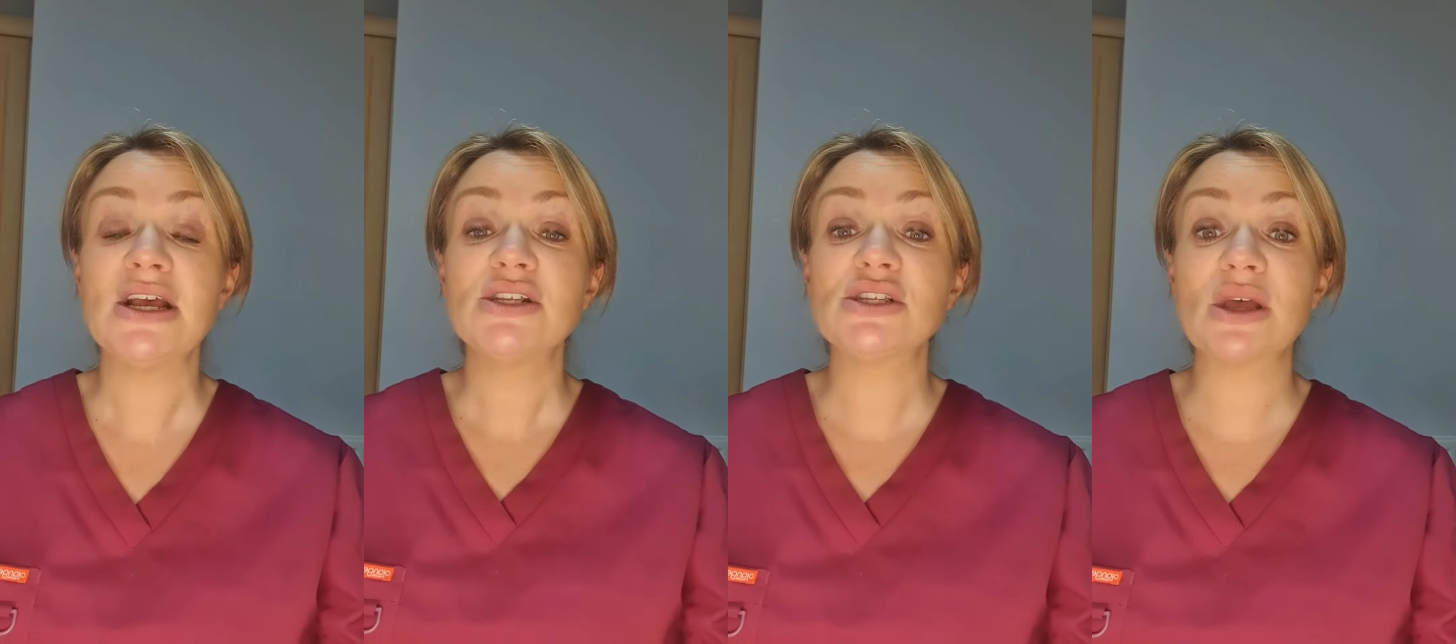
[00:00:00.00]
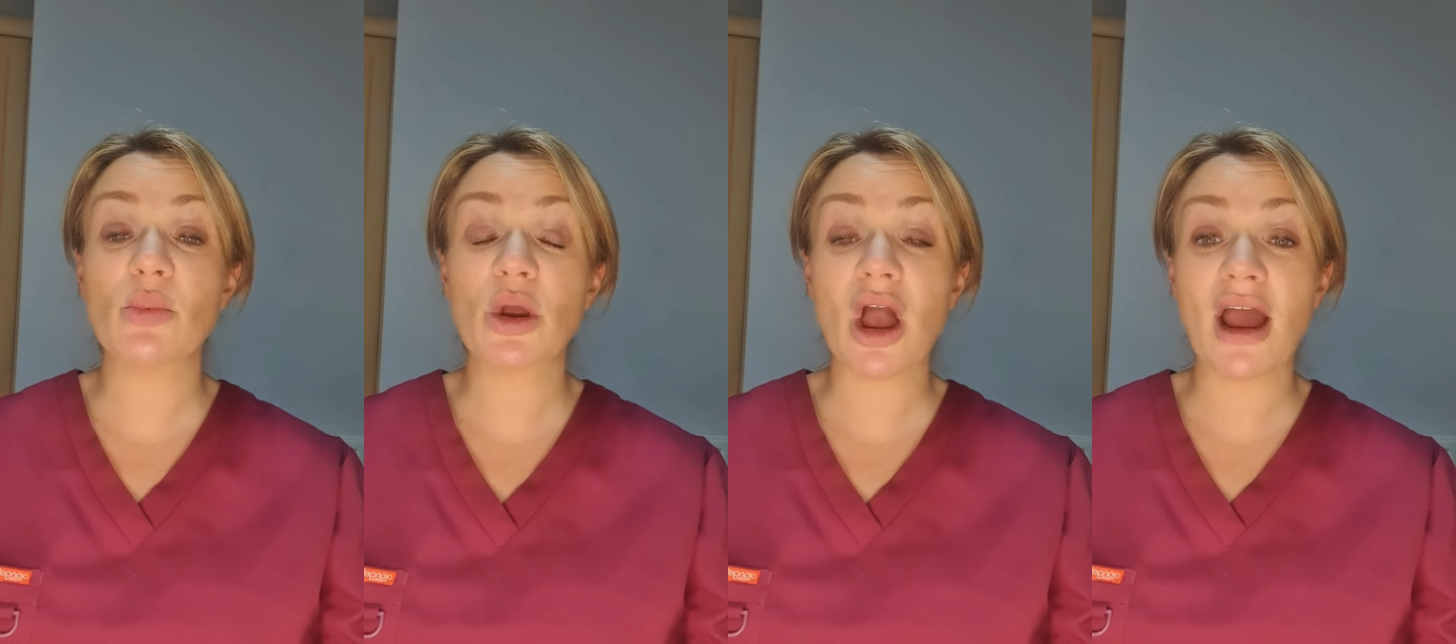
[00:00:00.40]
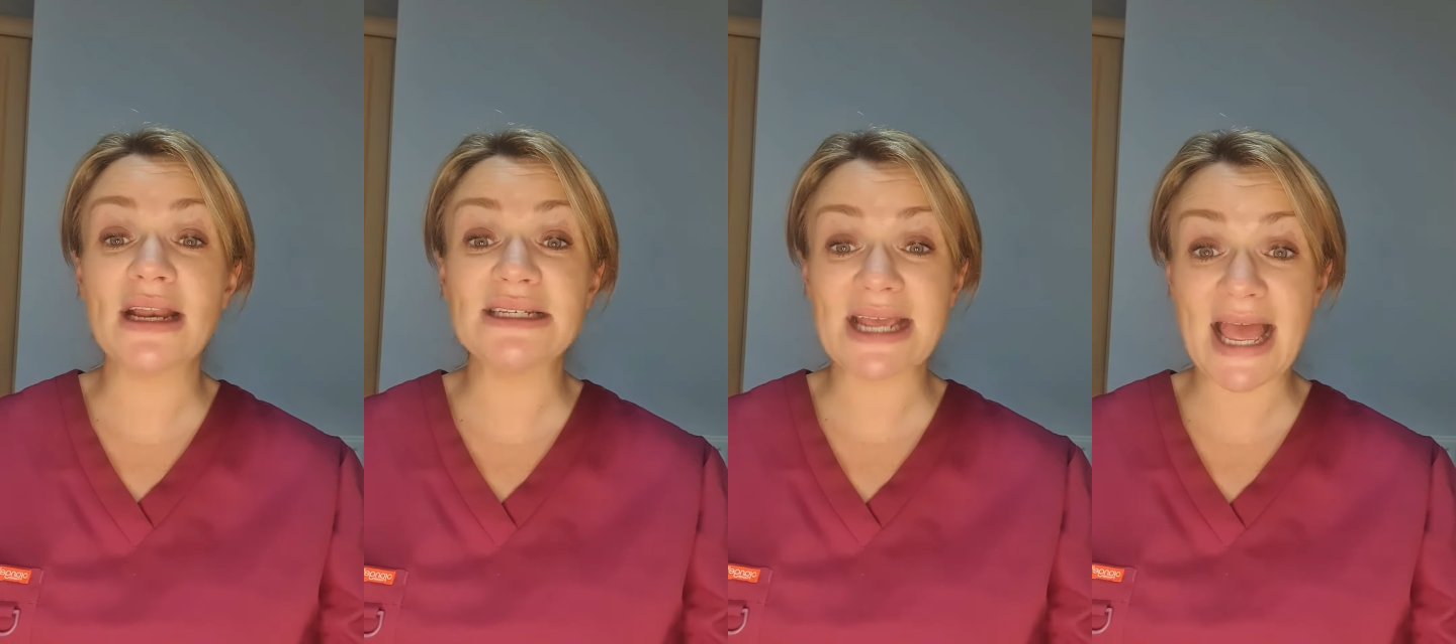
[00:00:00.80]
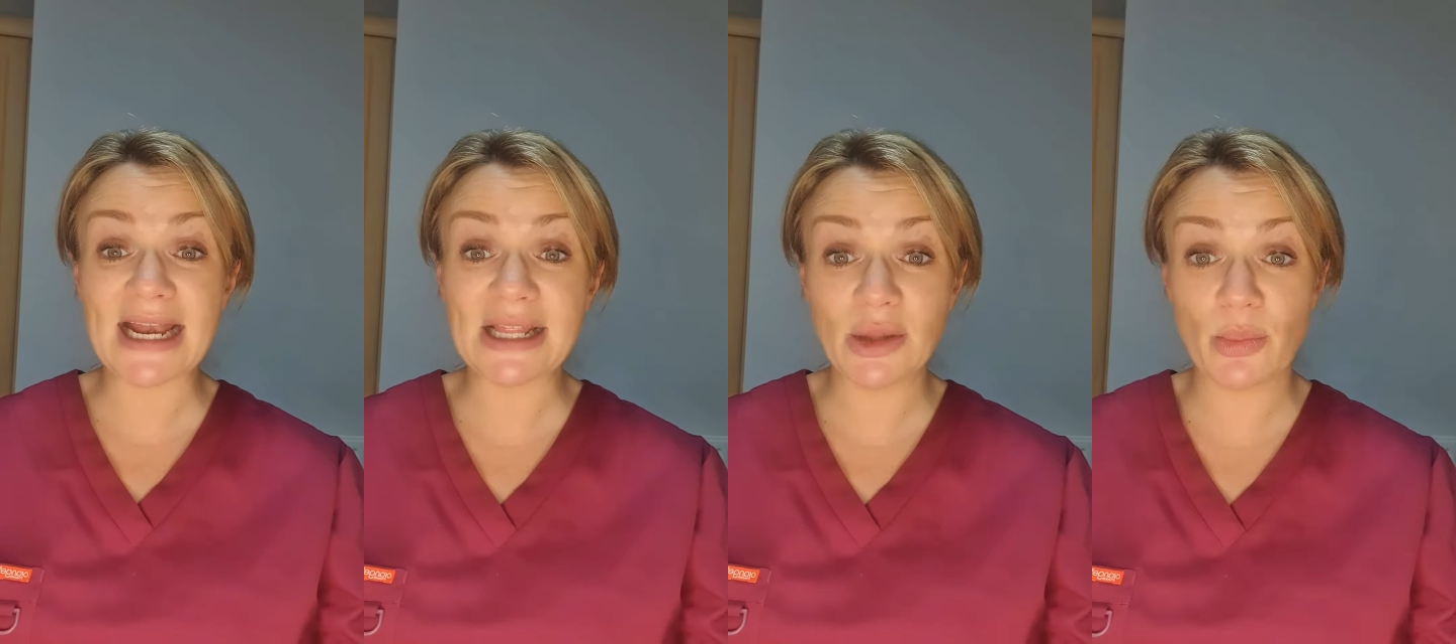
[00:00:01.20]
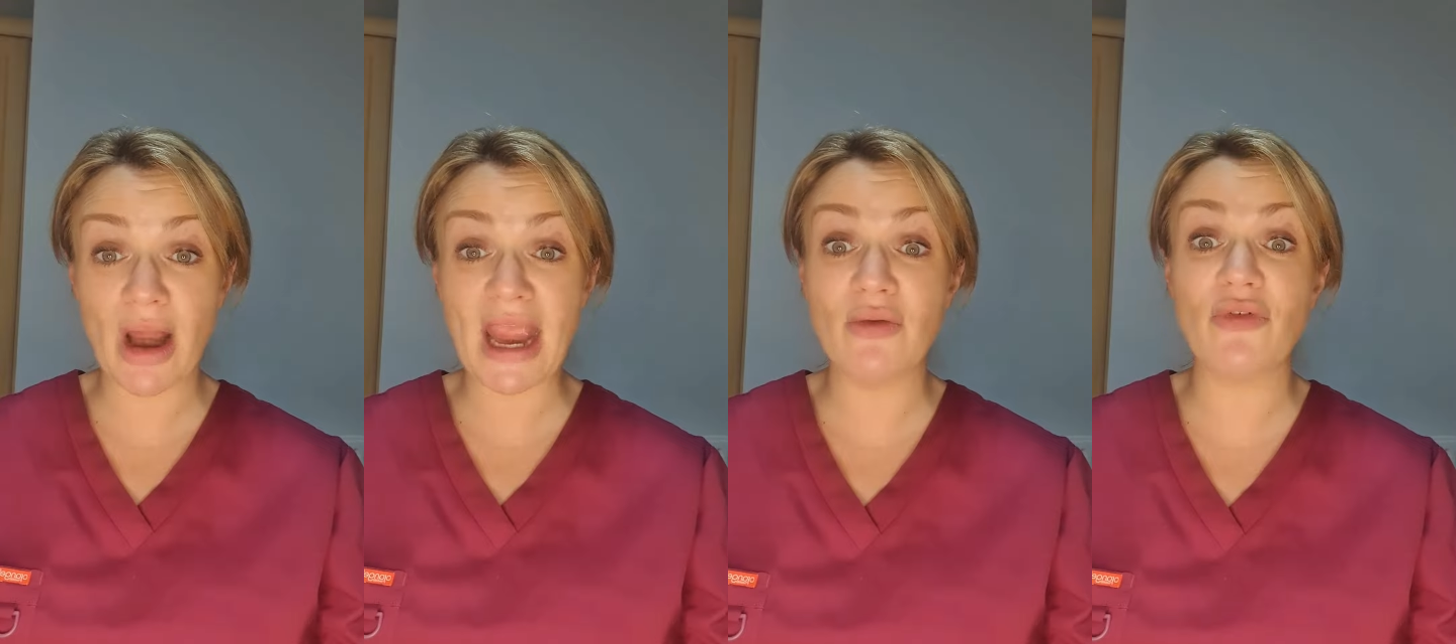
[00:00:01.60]
so that we're kind of telling the
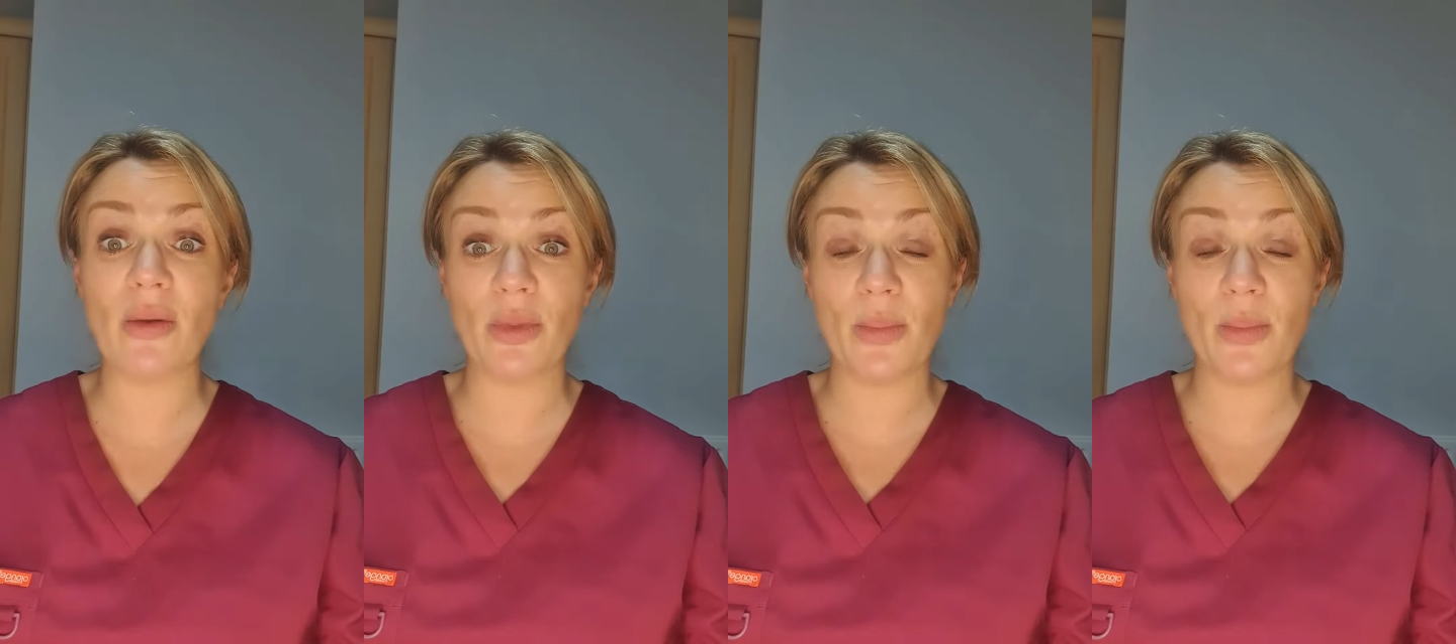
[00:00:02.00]
brain from